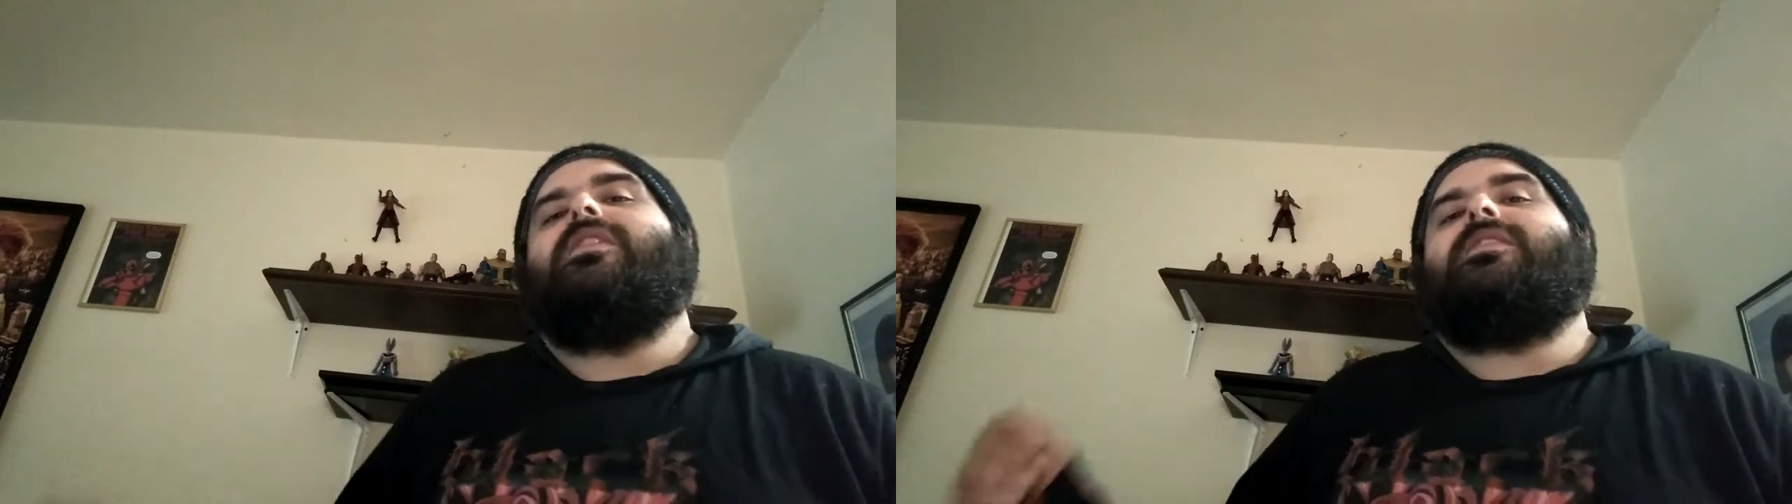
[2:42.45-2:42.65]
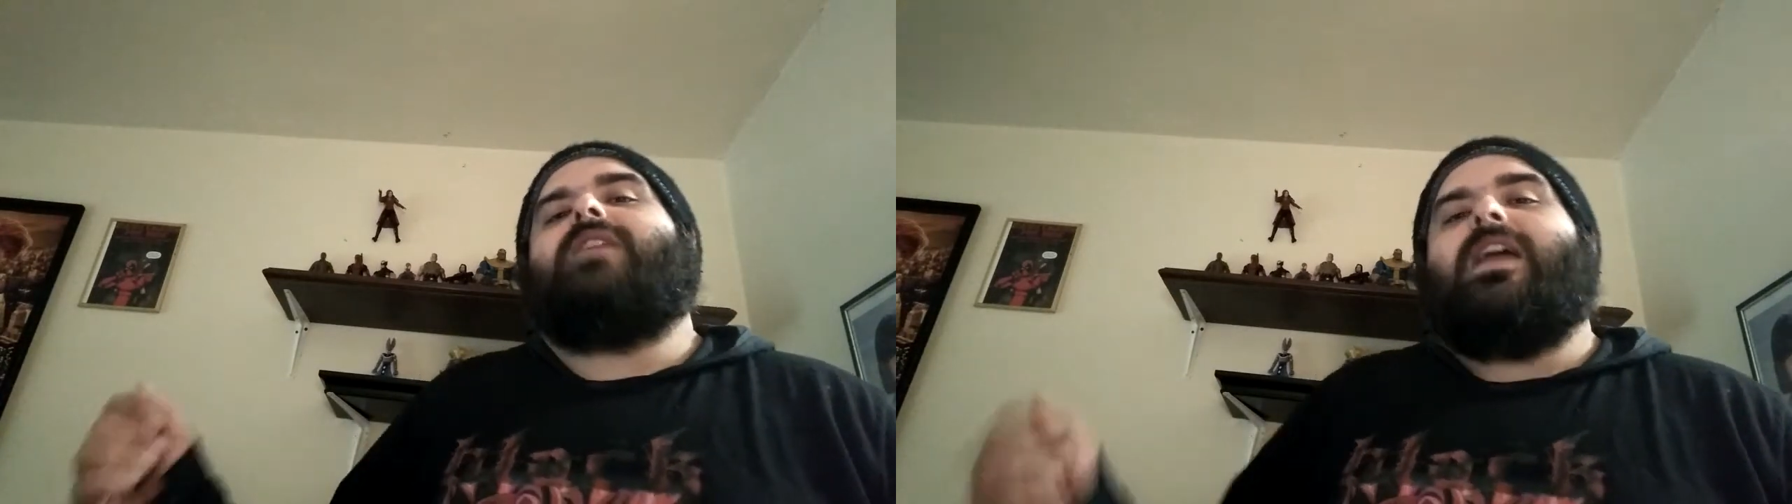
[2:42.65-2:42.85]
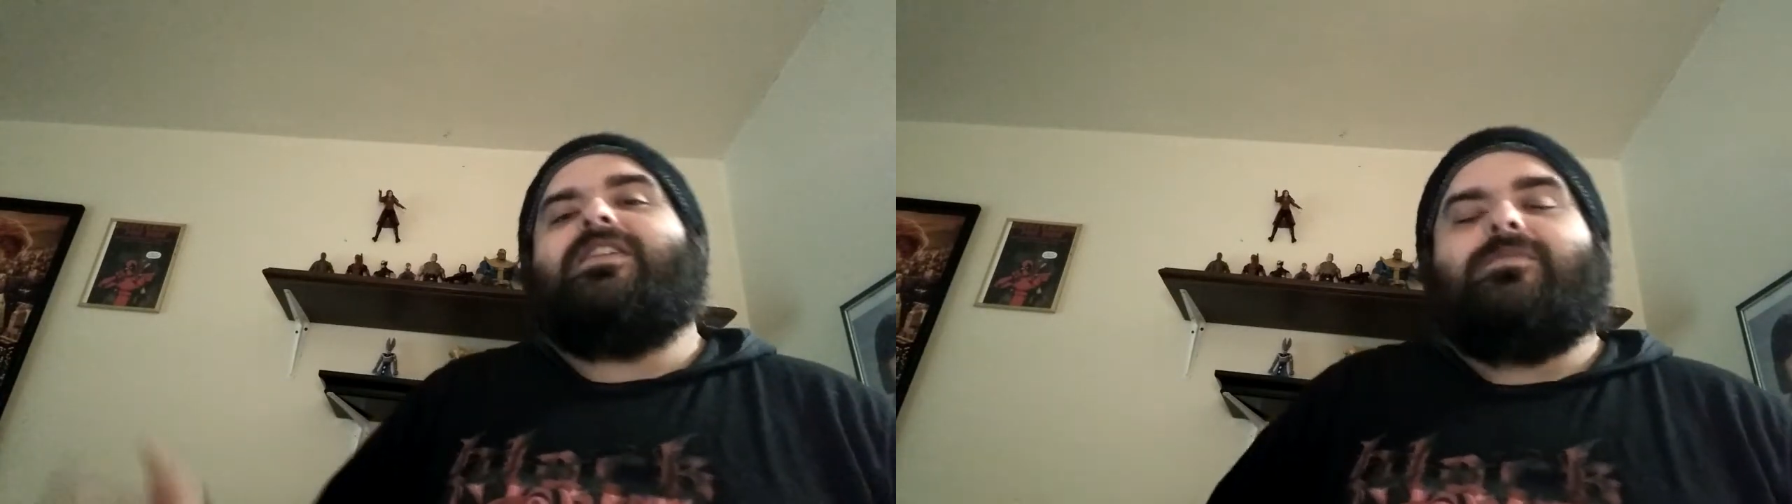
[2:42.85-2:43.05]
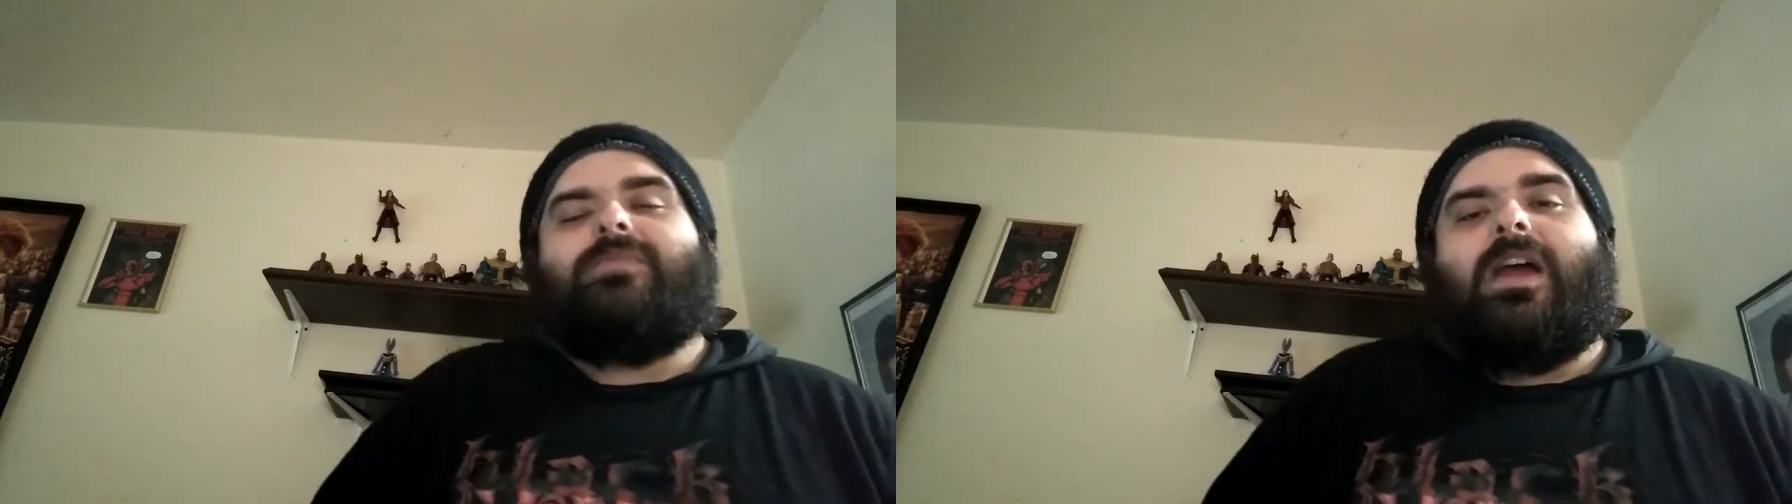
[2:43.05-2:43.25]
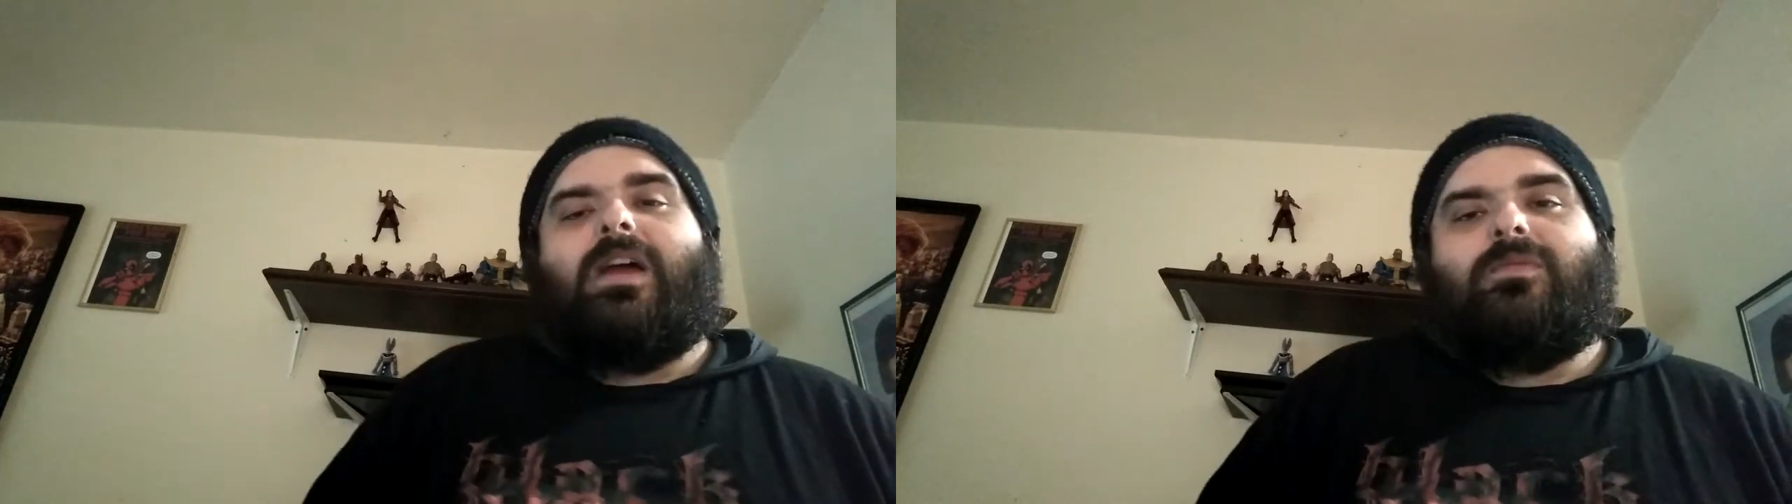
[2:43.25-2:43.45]
takes him
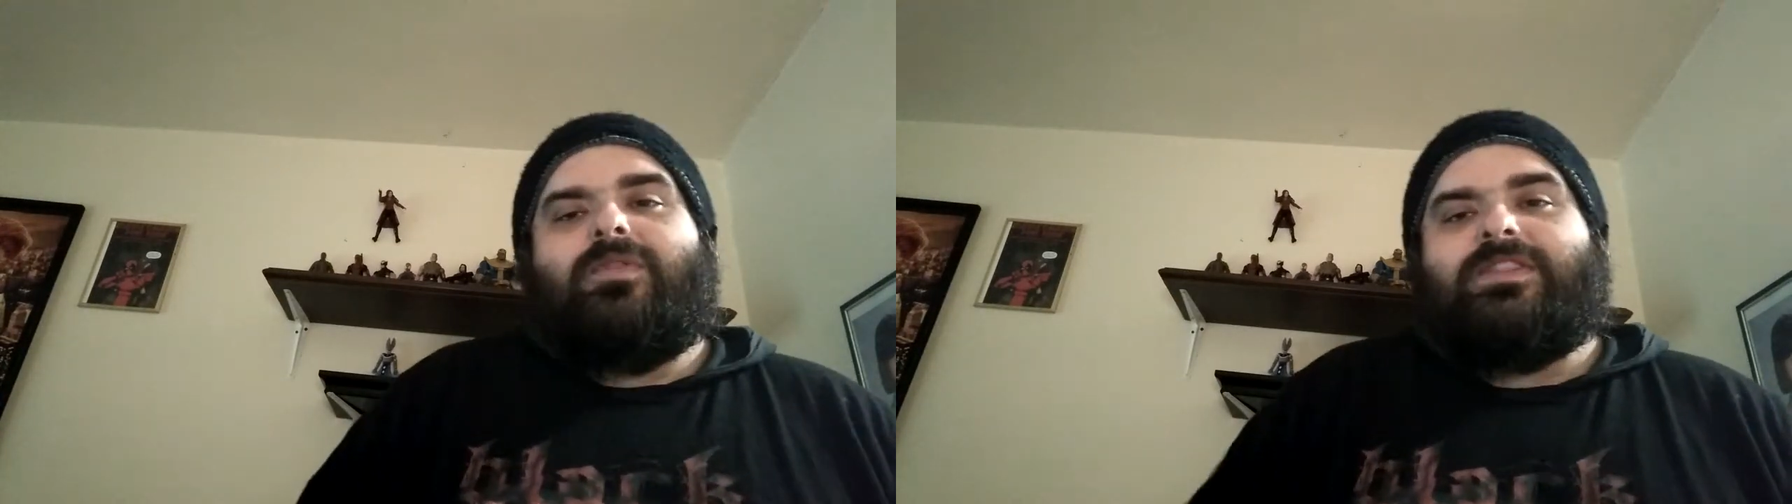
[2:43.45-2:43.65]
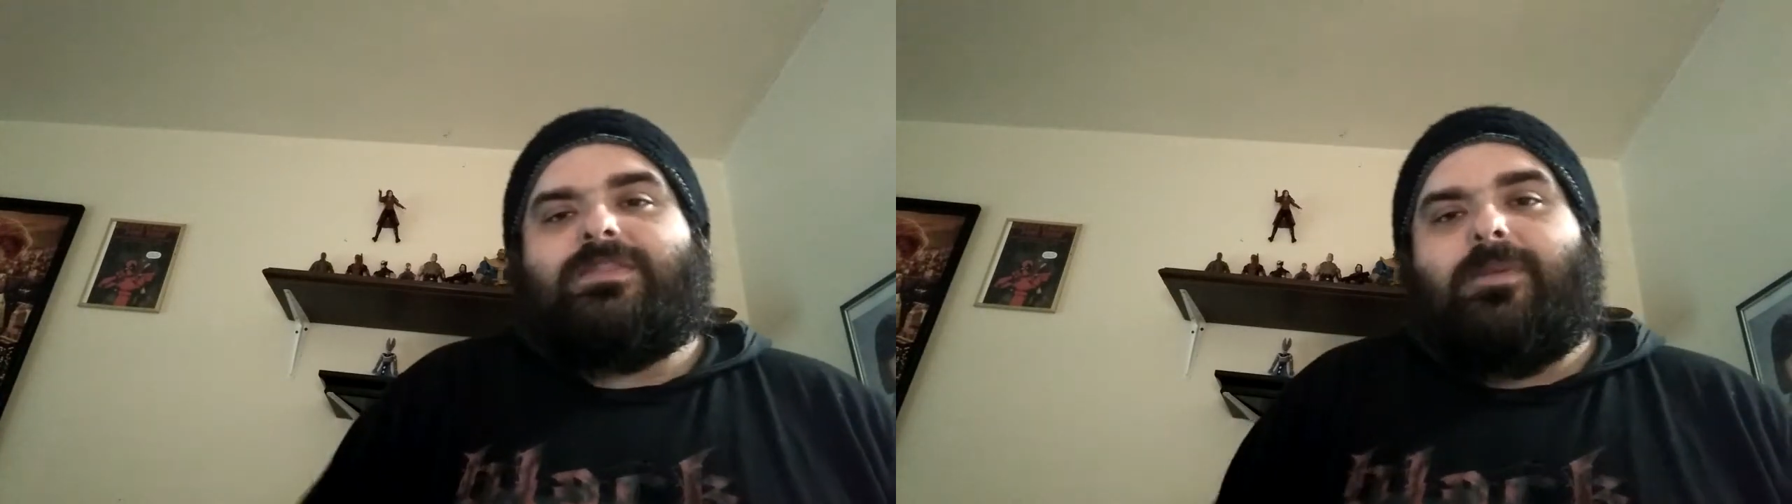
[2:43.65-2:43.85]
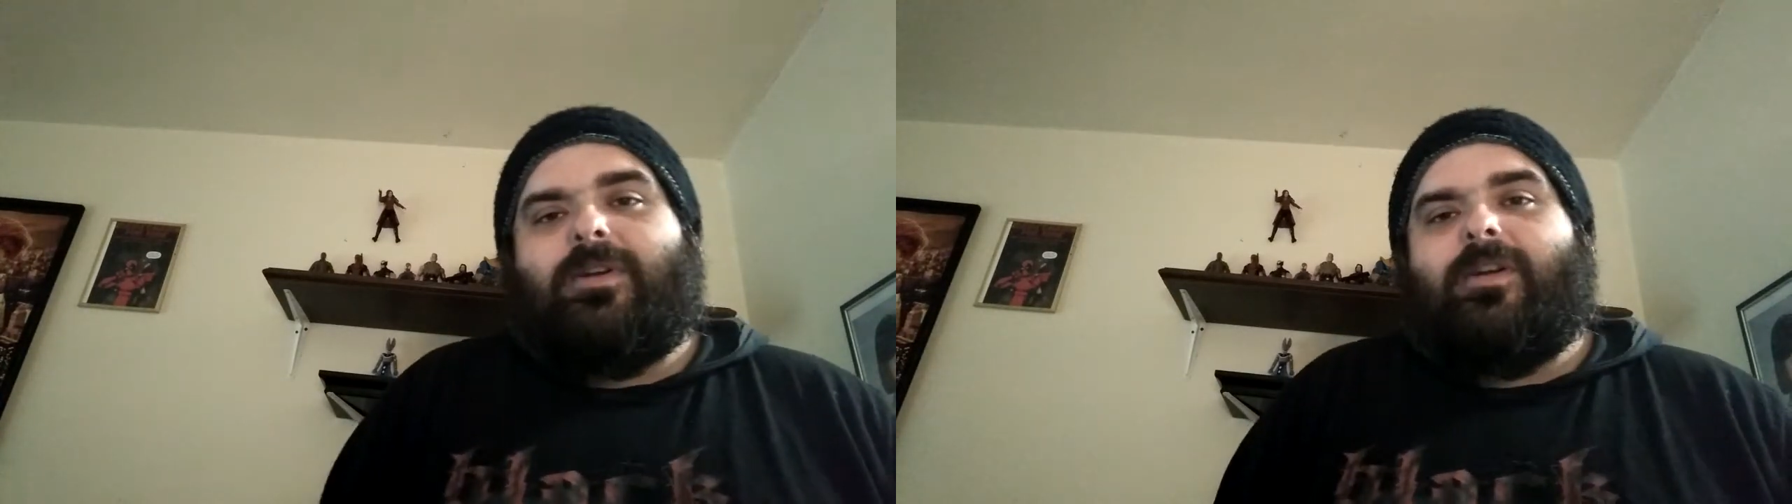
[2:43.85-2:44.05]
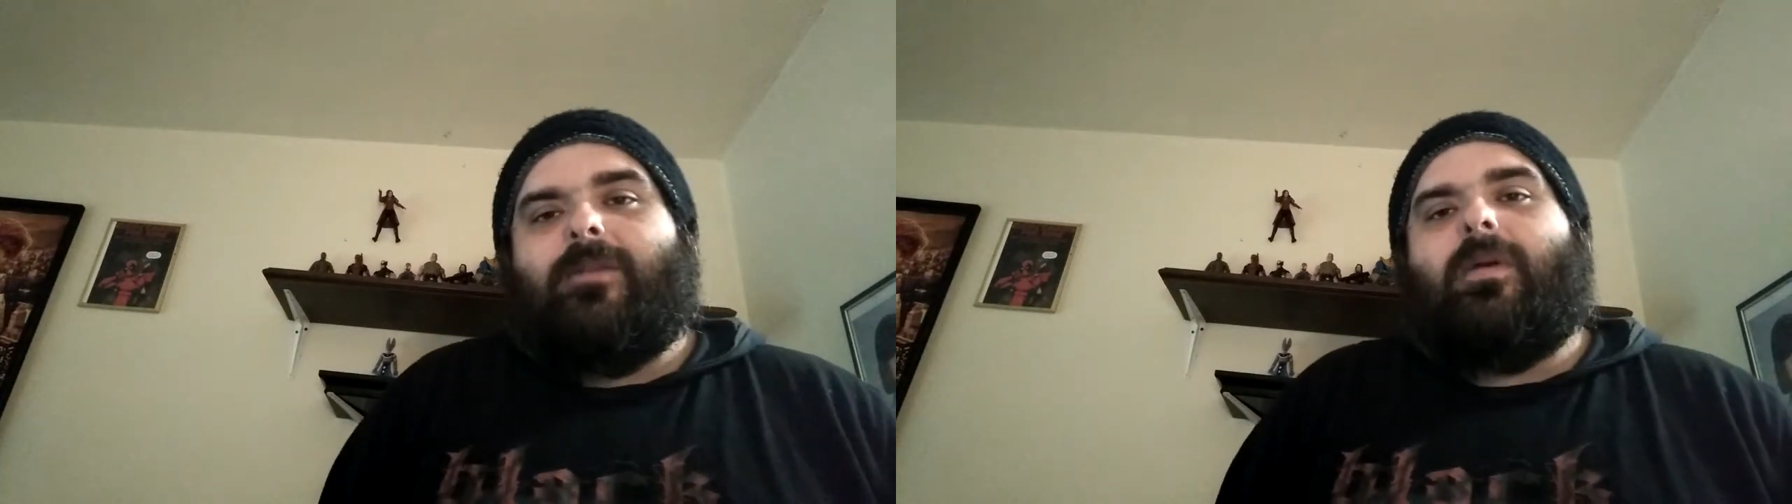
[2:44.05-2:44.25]
down with the spirit